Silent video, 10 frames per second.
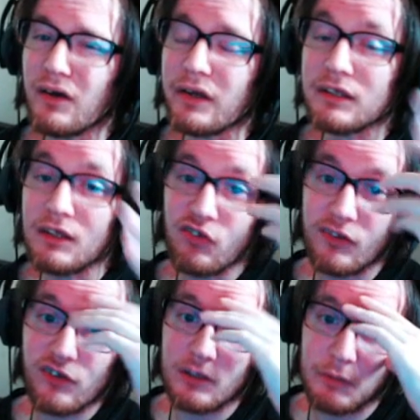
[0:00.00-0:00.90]
I guess
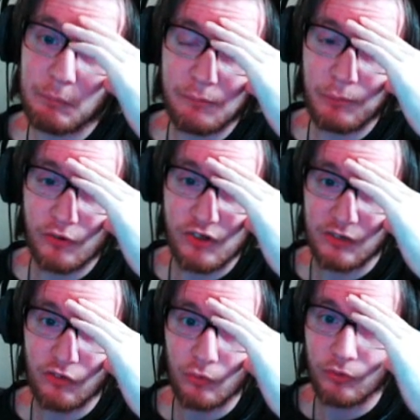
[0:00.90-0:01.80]
that's going to be a big
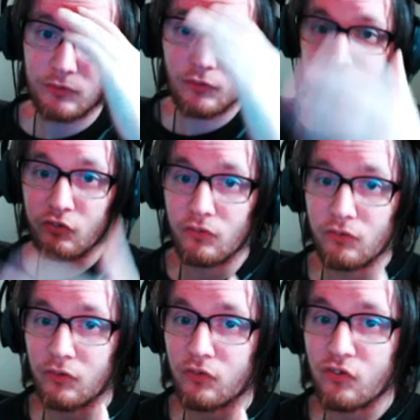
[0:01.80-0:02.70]
project too.
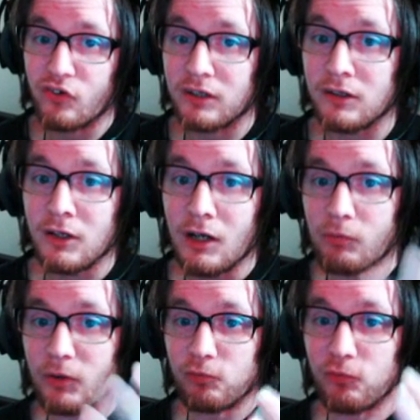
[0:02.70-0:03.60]
So it's just like
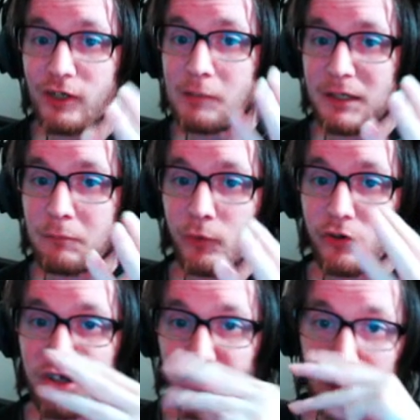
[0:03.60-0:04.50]
I've got three big
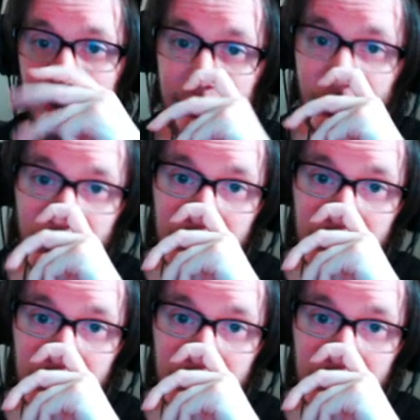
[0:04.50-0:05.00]
projects planned,